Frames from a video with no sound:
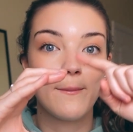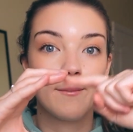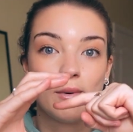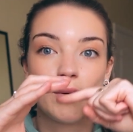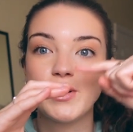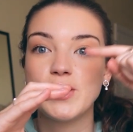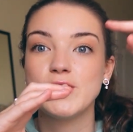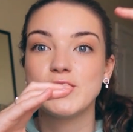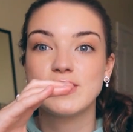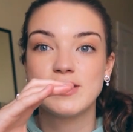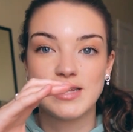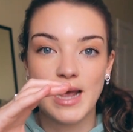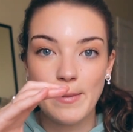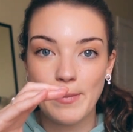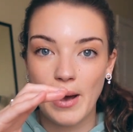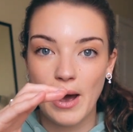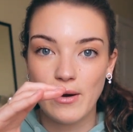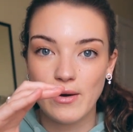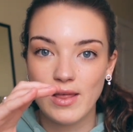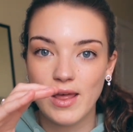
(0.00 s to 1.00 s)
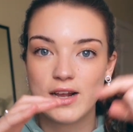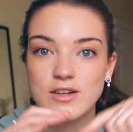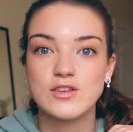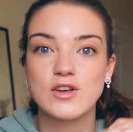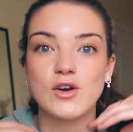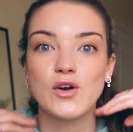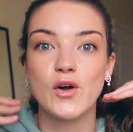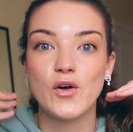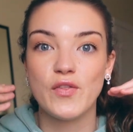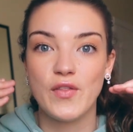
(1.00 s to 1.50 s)
But when you step out of that
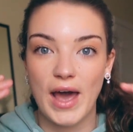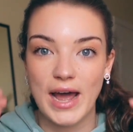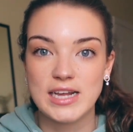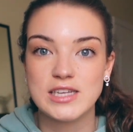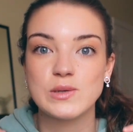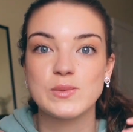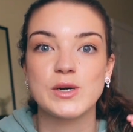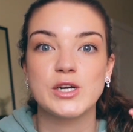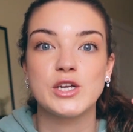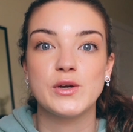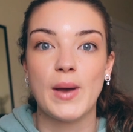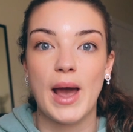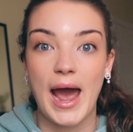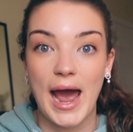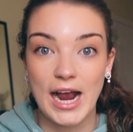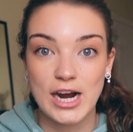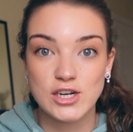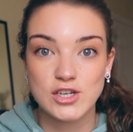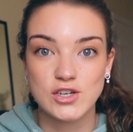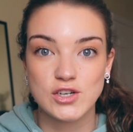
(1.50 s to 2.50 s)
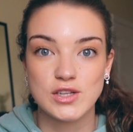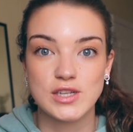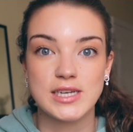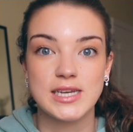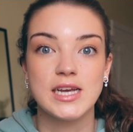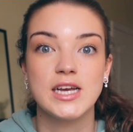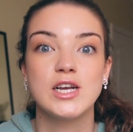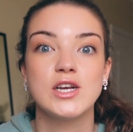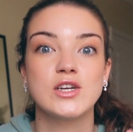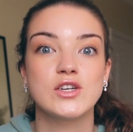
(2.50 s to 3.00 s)
circle, that's where you
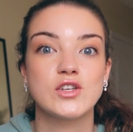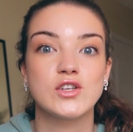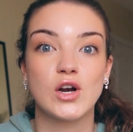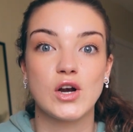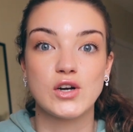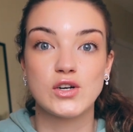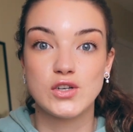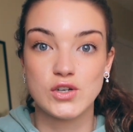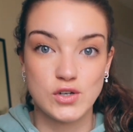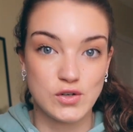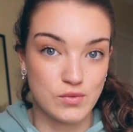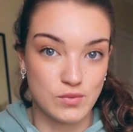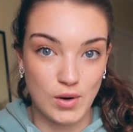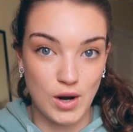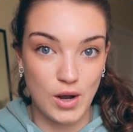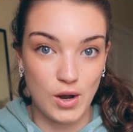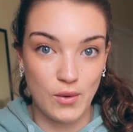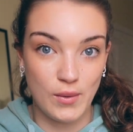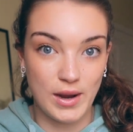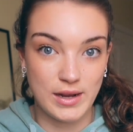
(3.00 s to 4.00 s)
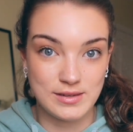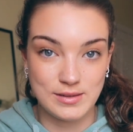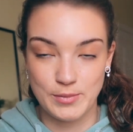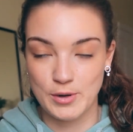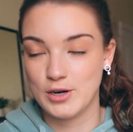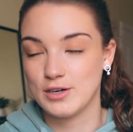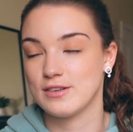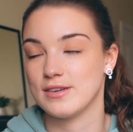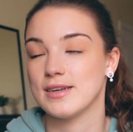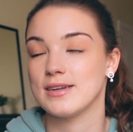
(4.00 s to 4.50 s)
actually start to grow as a
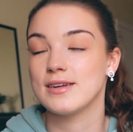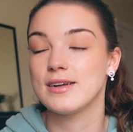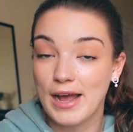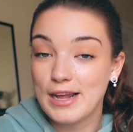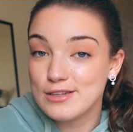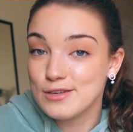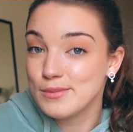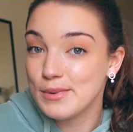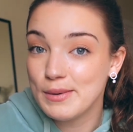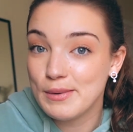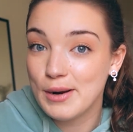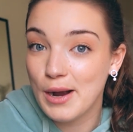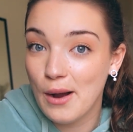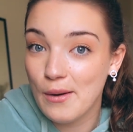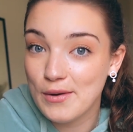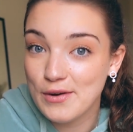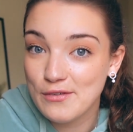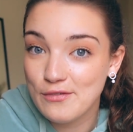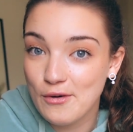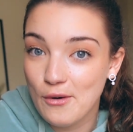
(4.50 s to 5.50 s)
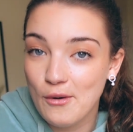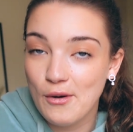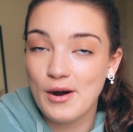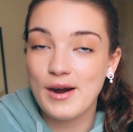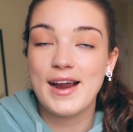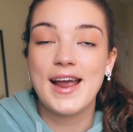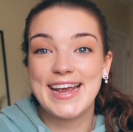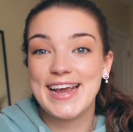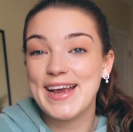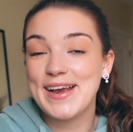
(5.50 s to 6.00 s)
person. That's what we were going
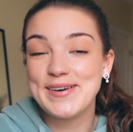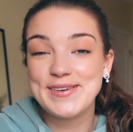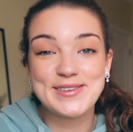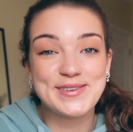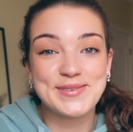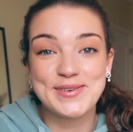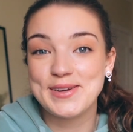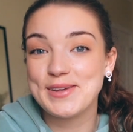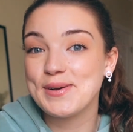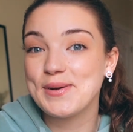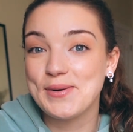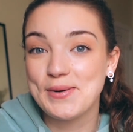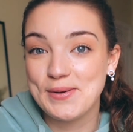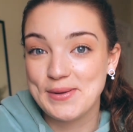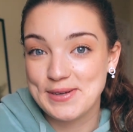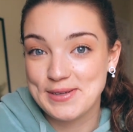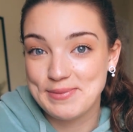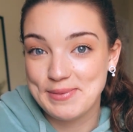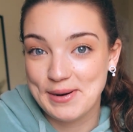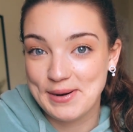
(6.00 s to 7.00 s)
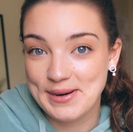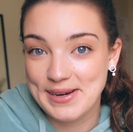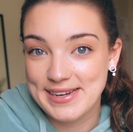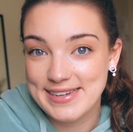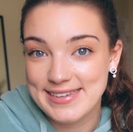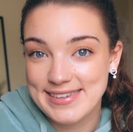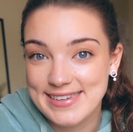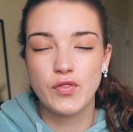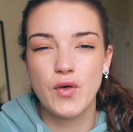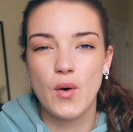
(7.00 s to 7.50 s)
for. It was a really cool
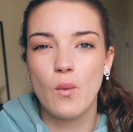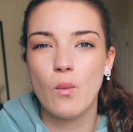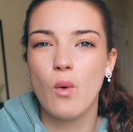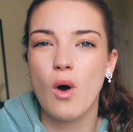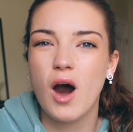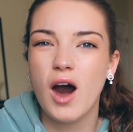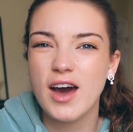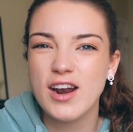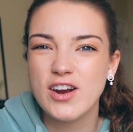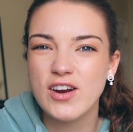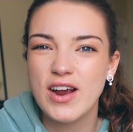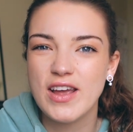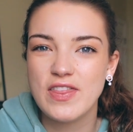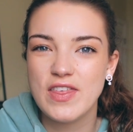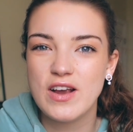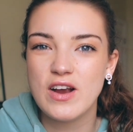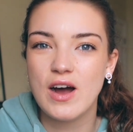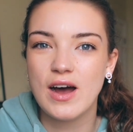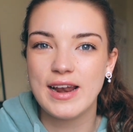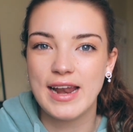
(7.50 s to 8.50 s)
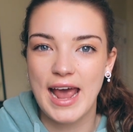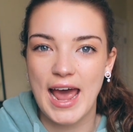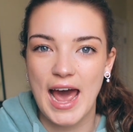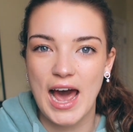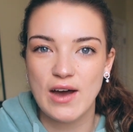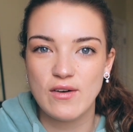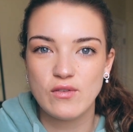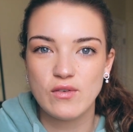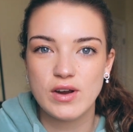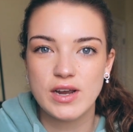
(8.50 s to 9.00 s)
experience. The water, I think on
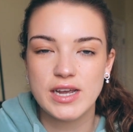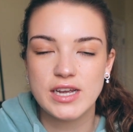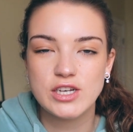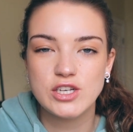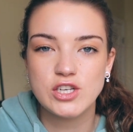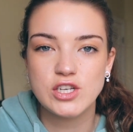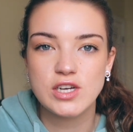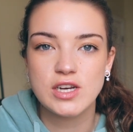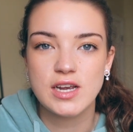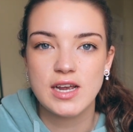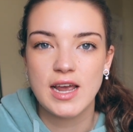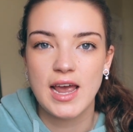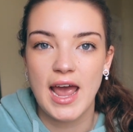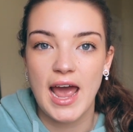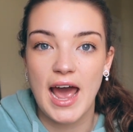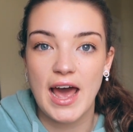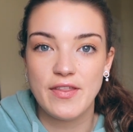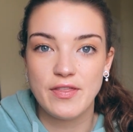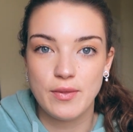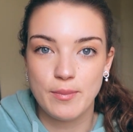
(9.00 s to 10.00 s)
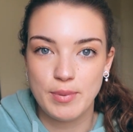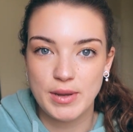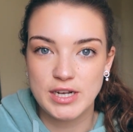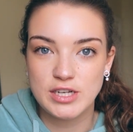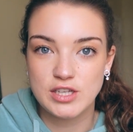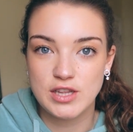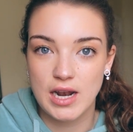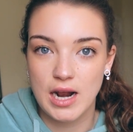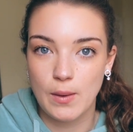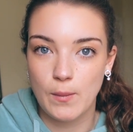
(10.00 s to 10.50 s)
average, at the
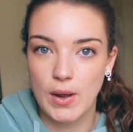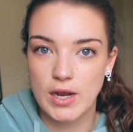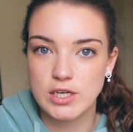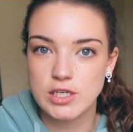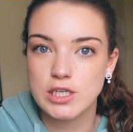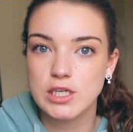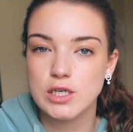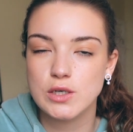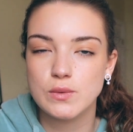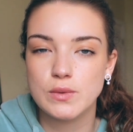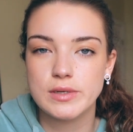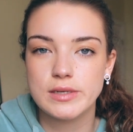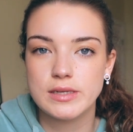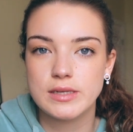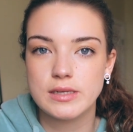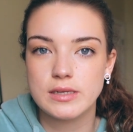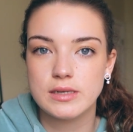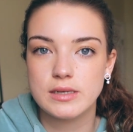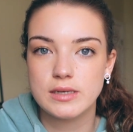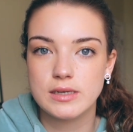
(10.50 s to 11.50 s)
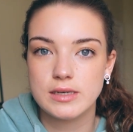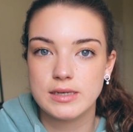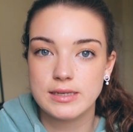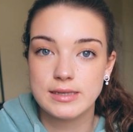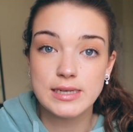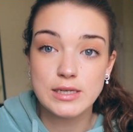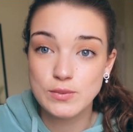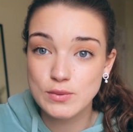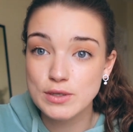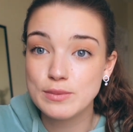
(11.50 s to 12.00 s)
beach that I went to was
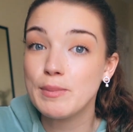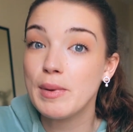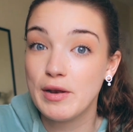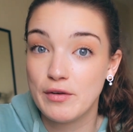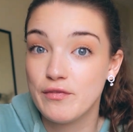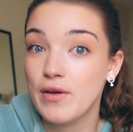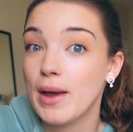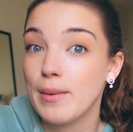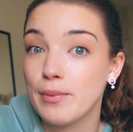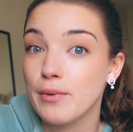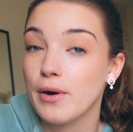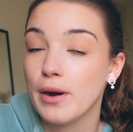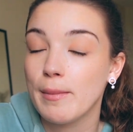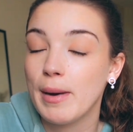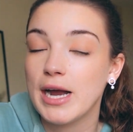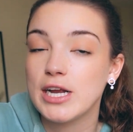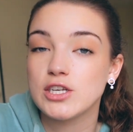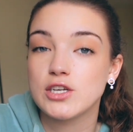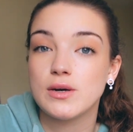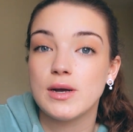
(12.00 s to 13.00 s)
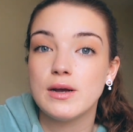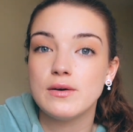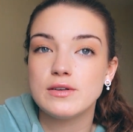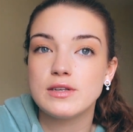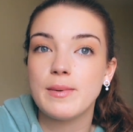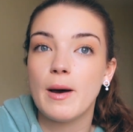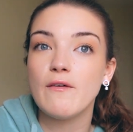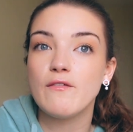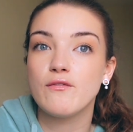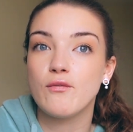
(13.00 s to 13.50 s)
because this was mid-February, mind you. It
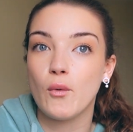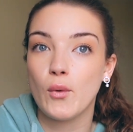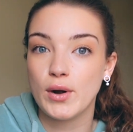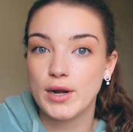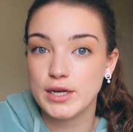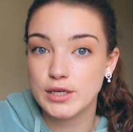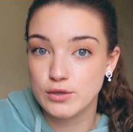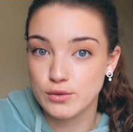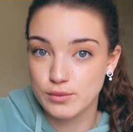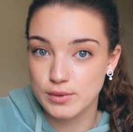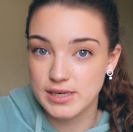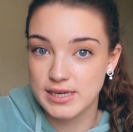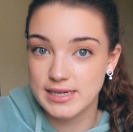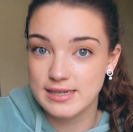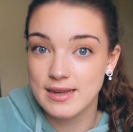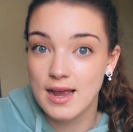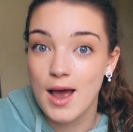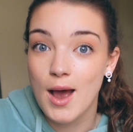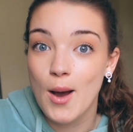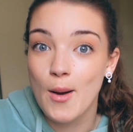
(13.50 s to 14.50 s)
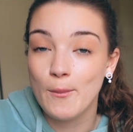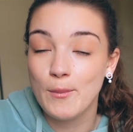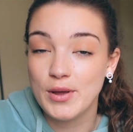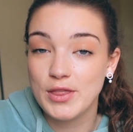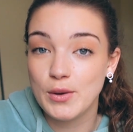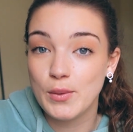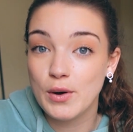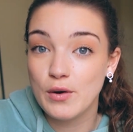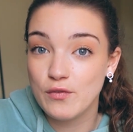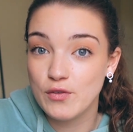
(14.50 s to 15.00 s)
was about 40 degrees,
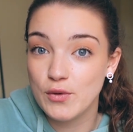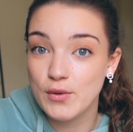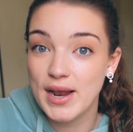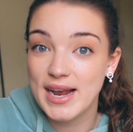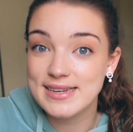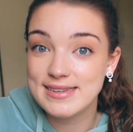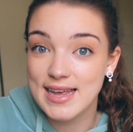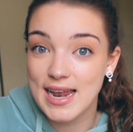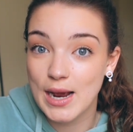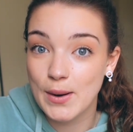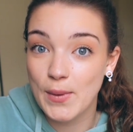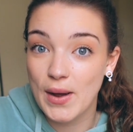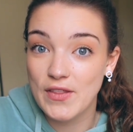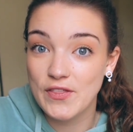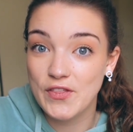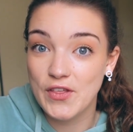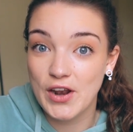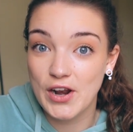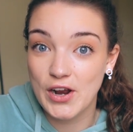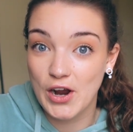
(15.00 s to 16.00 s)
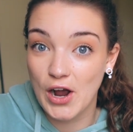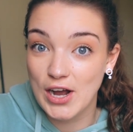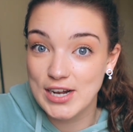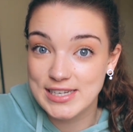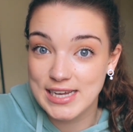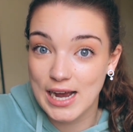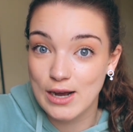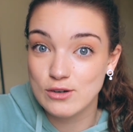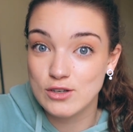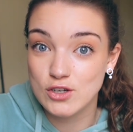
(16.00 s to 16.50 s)
but there were a few days that I went that it got
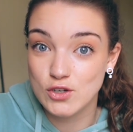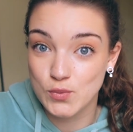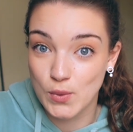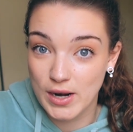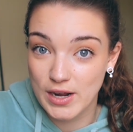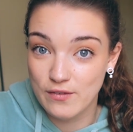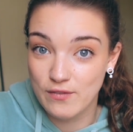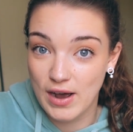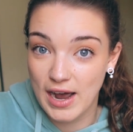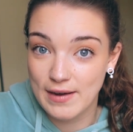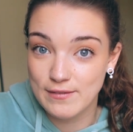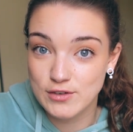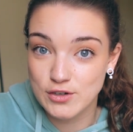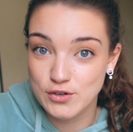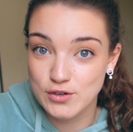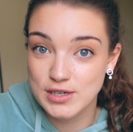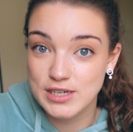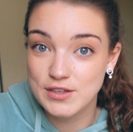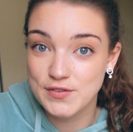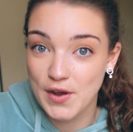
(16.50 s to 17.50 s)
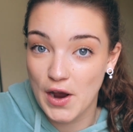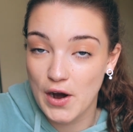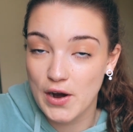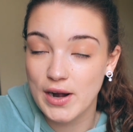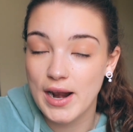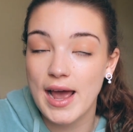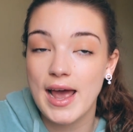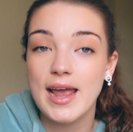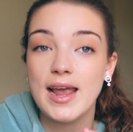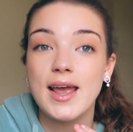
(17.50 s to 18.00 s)
down to 25 degrees
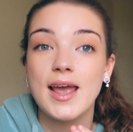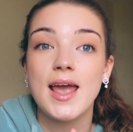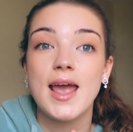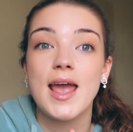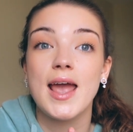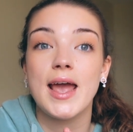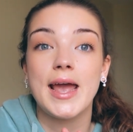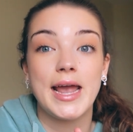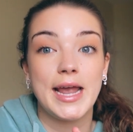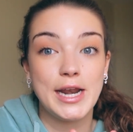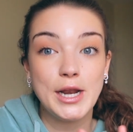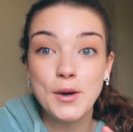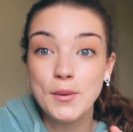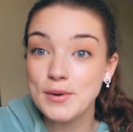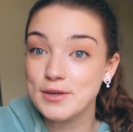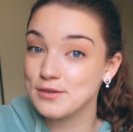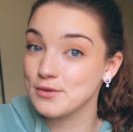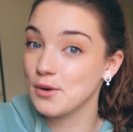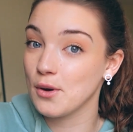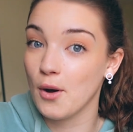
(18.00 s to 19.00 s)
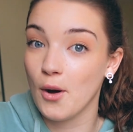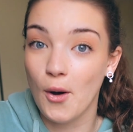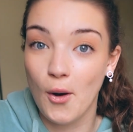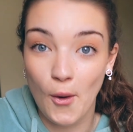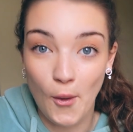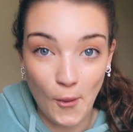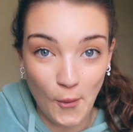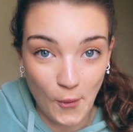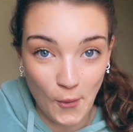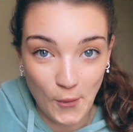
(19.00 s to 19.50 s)
Fahrenheit and it was
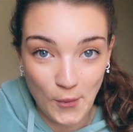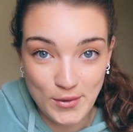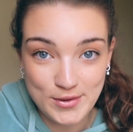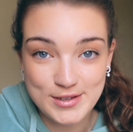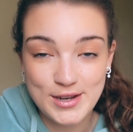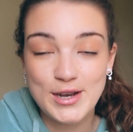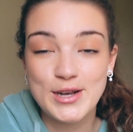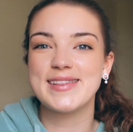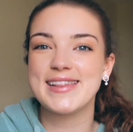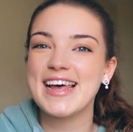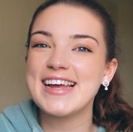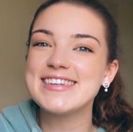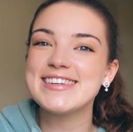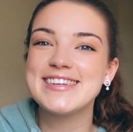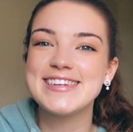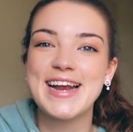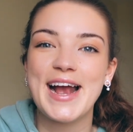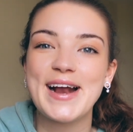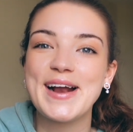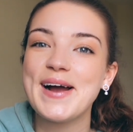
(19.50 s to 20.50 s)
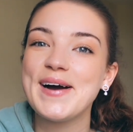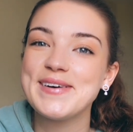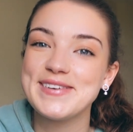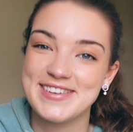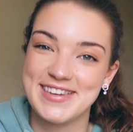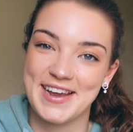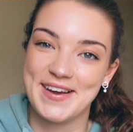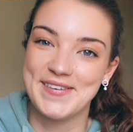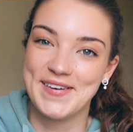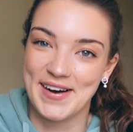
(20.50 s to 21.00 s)
cold. Let's check out
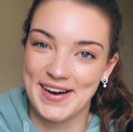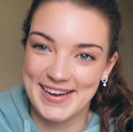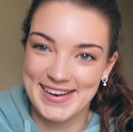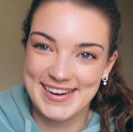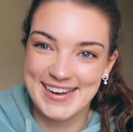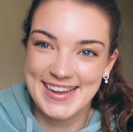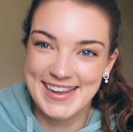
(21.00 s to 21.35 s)
day one.